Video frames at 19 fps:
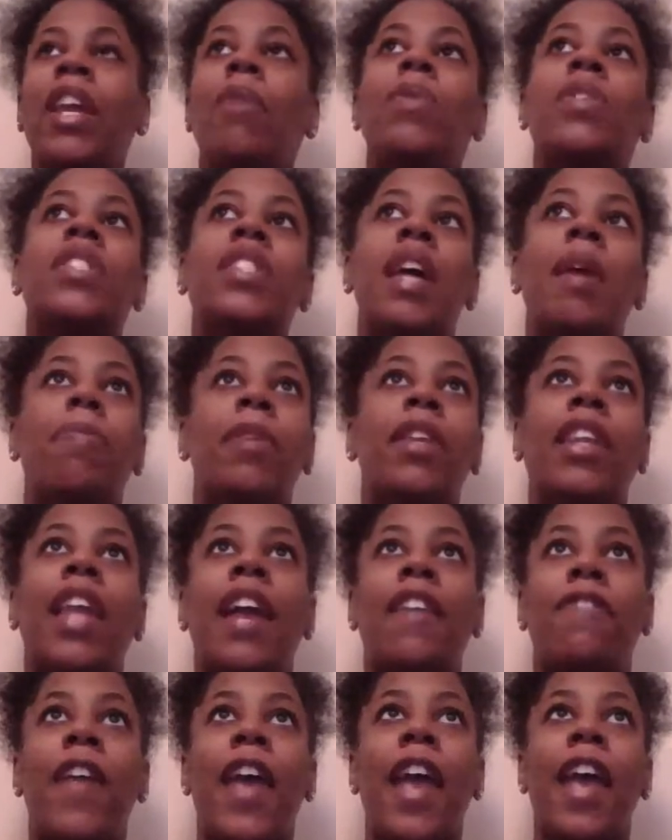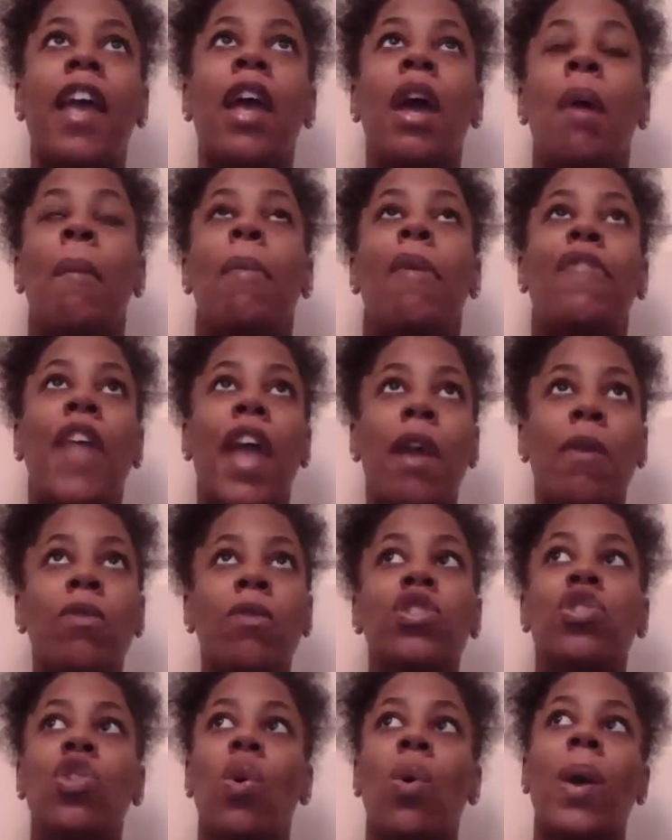It was something like that. But they
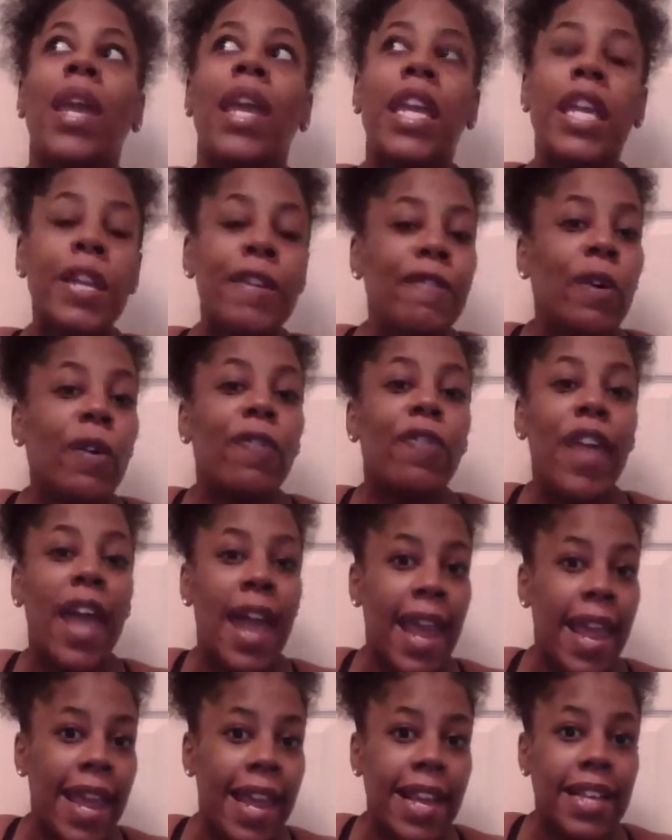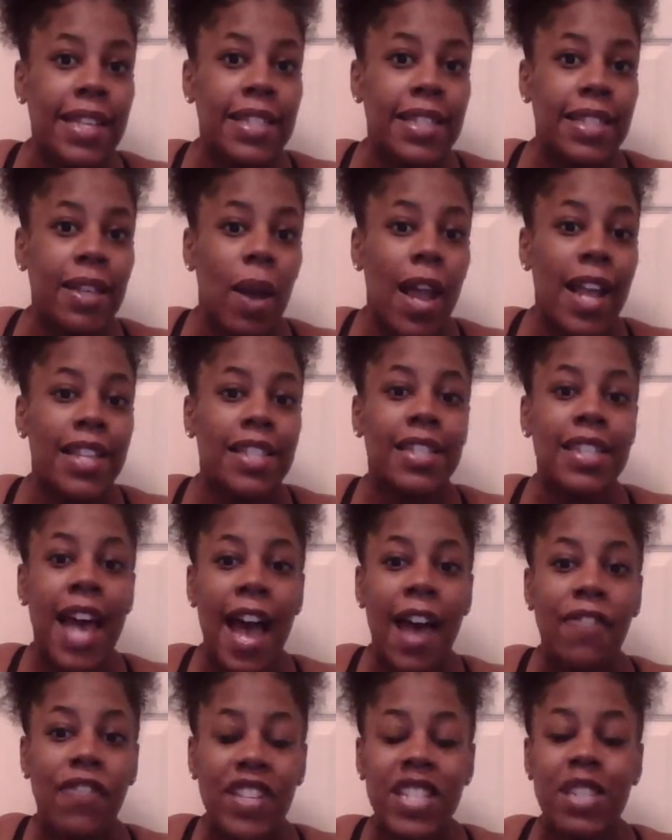was doing evil things
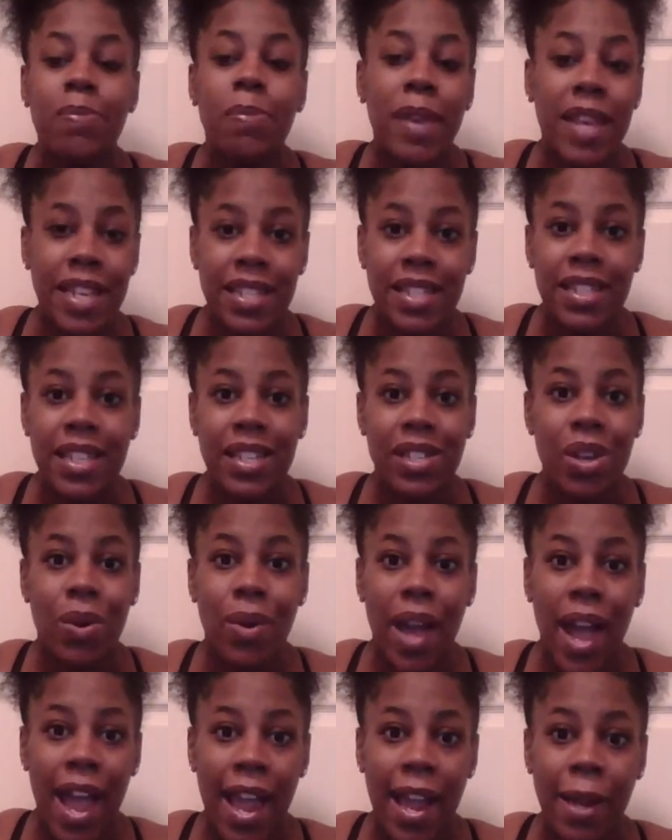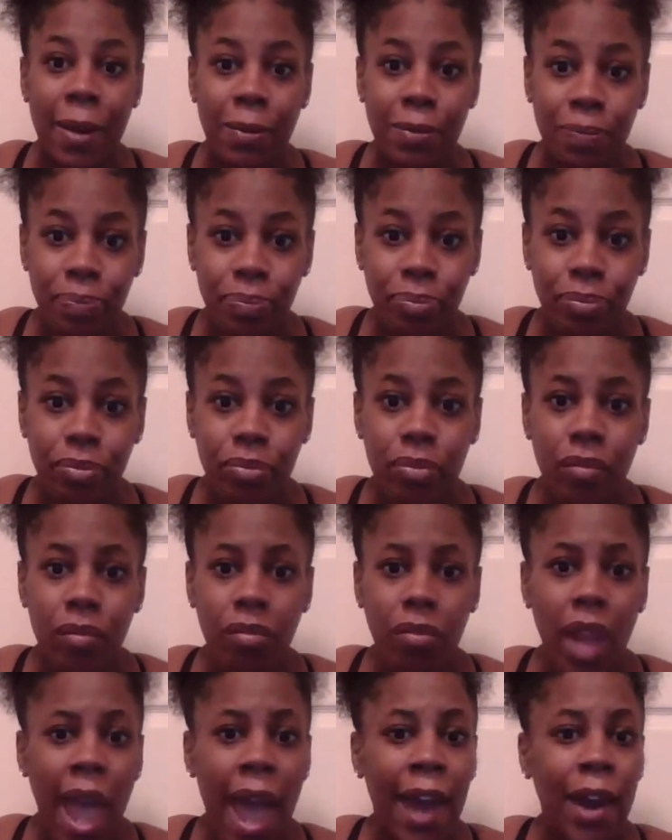inside this business, okay?
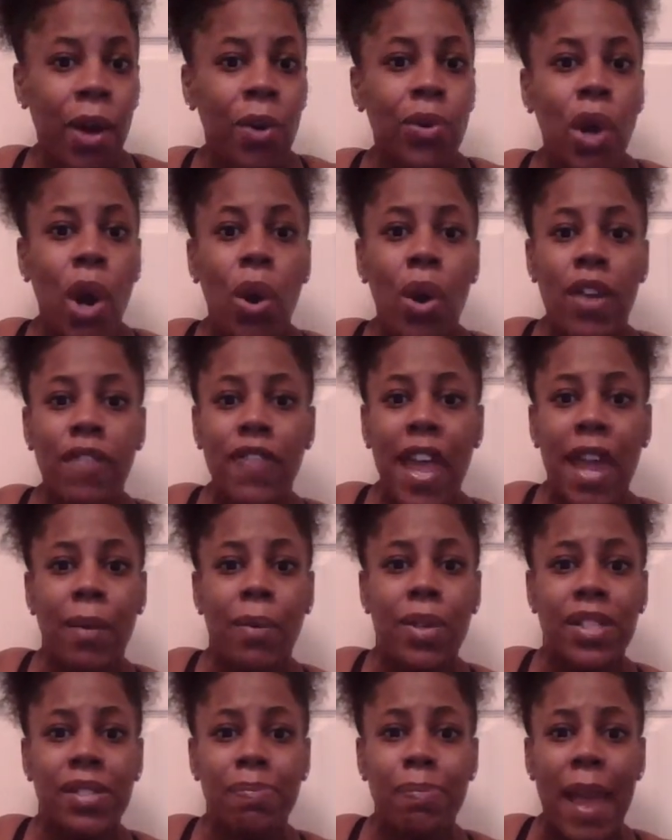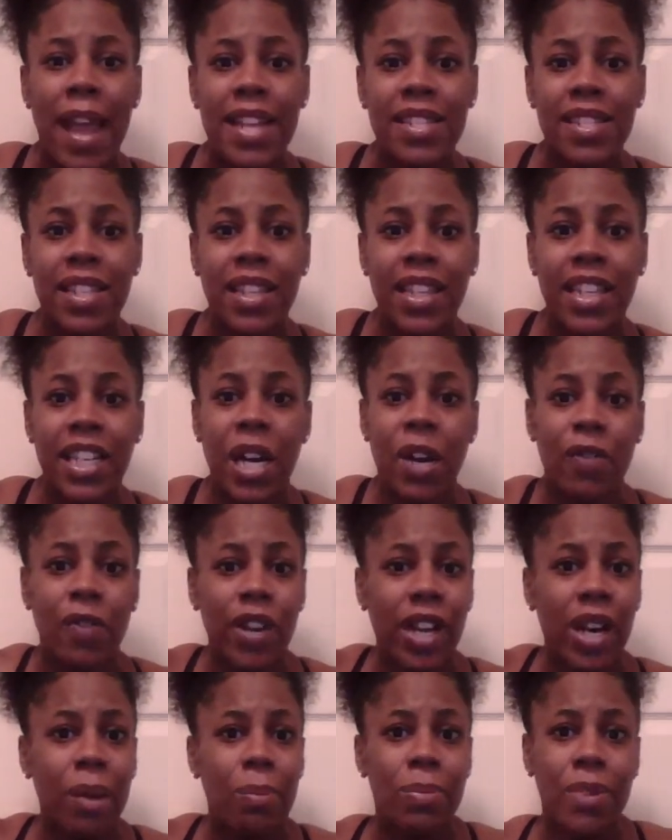I don't know if they was basically
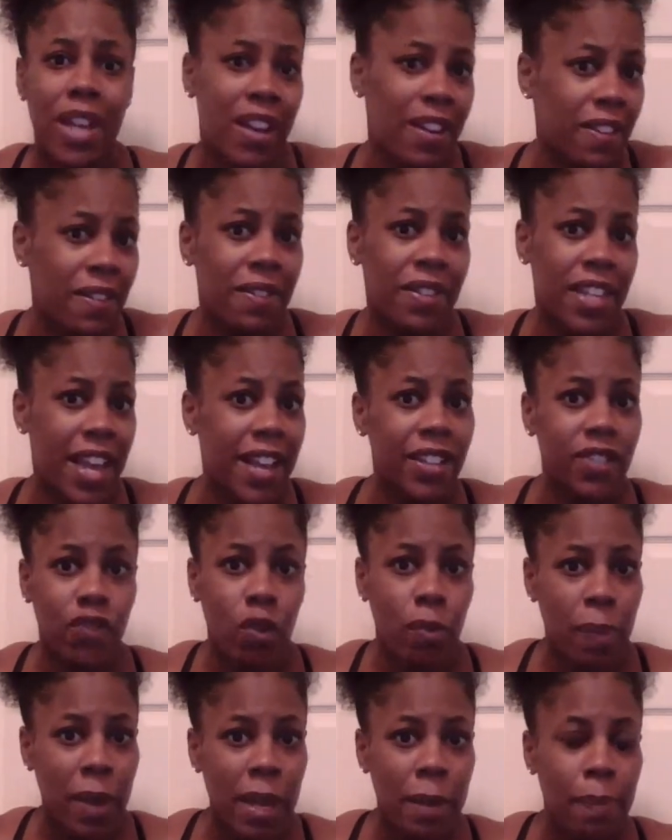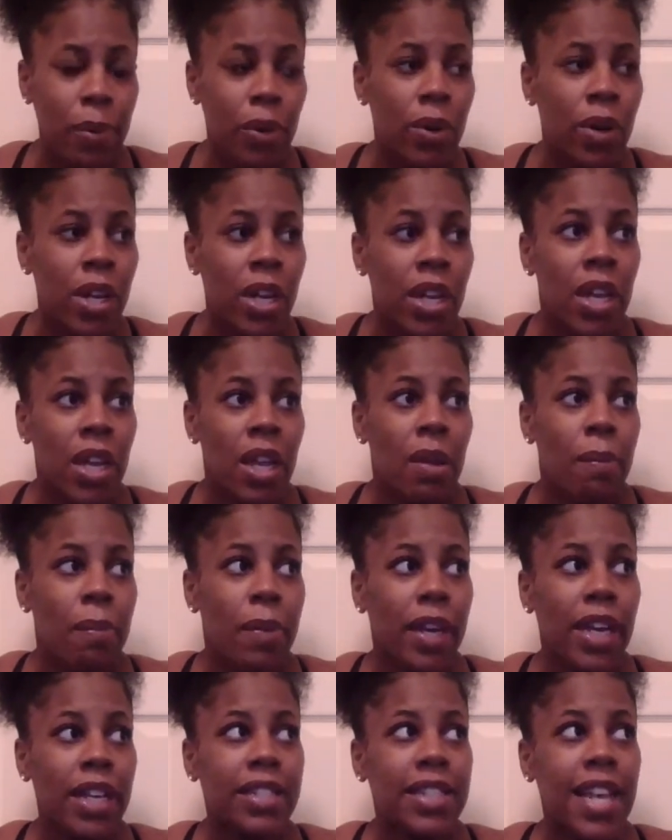covering up deaths for people
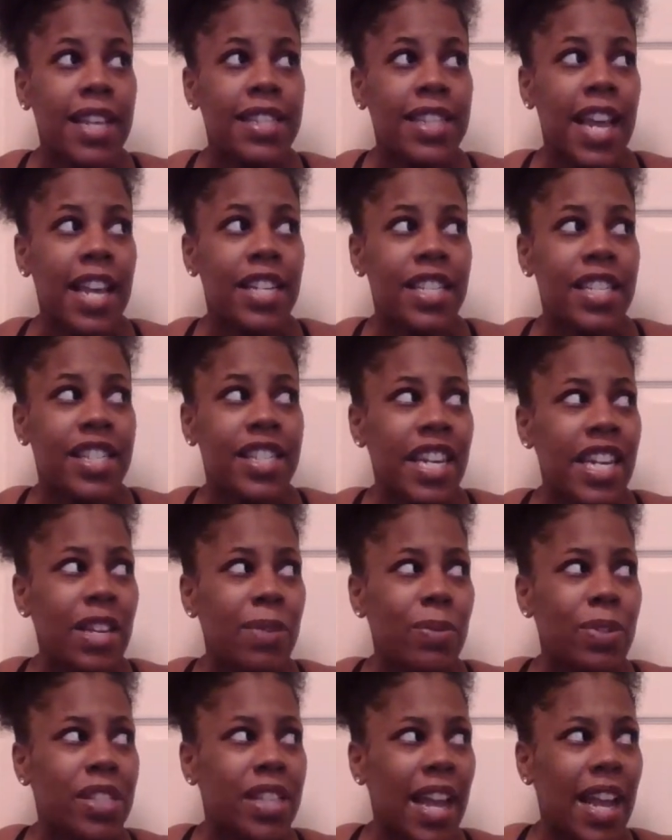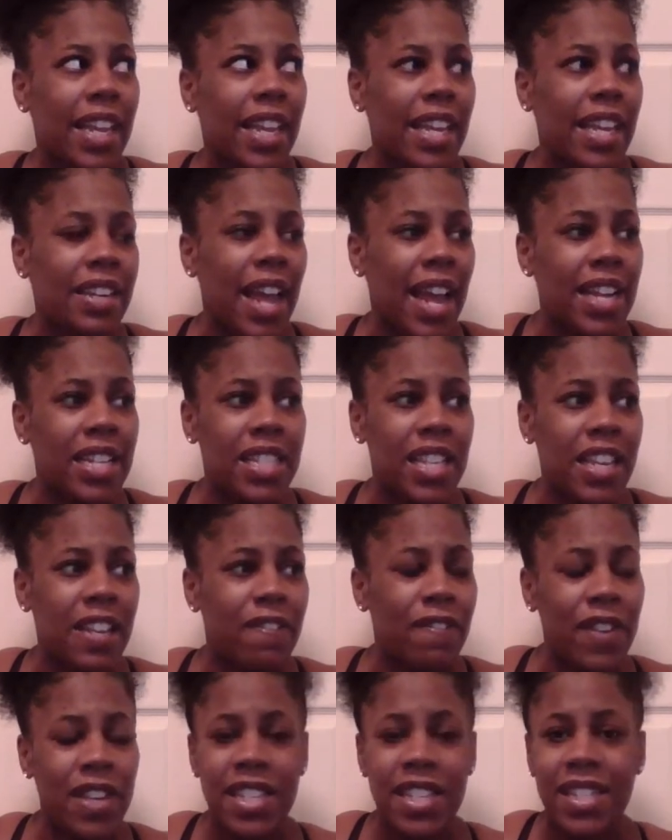because they said the city was like in
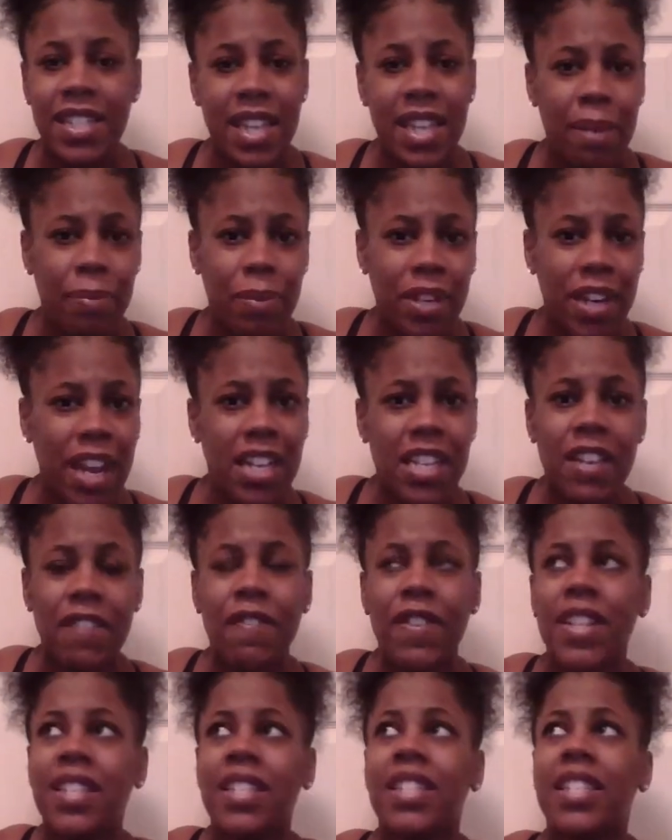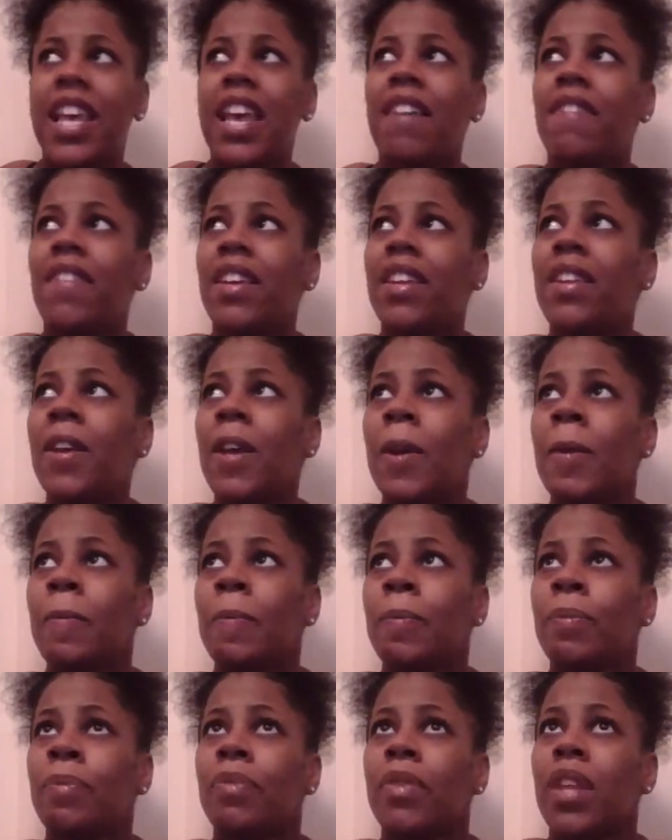1950 something, 1957.
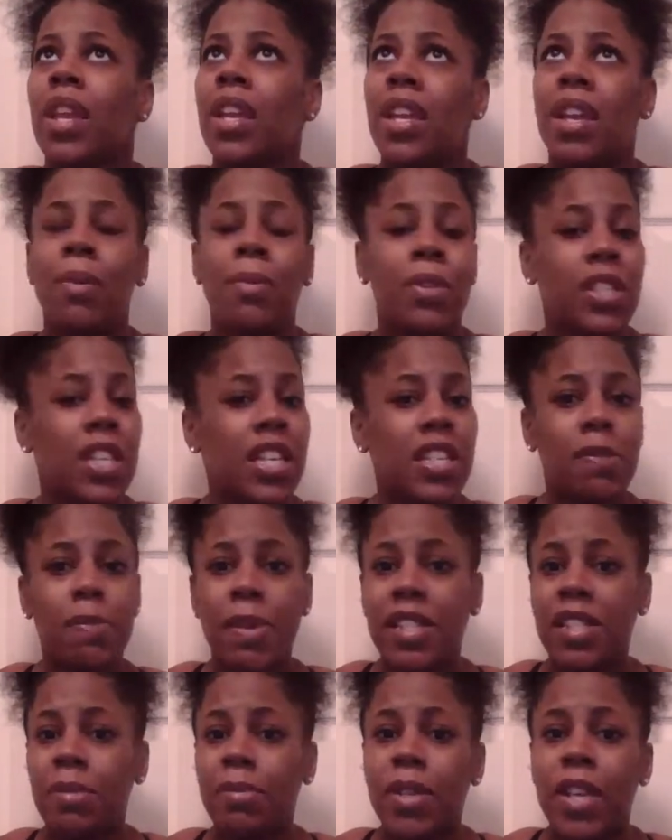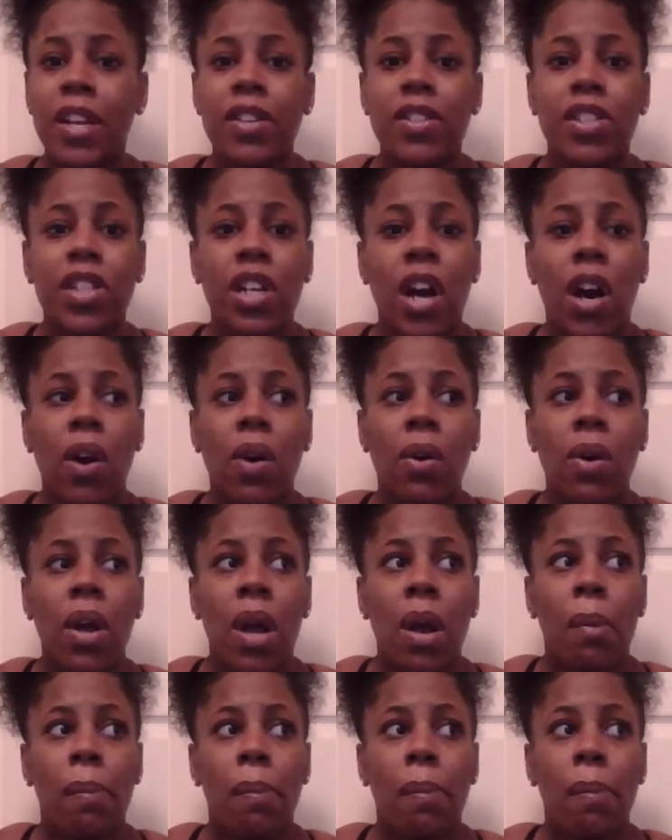It's been some years ago.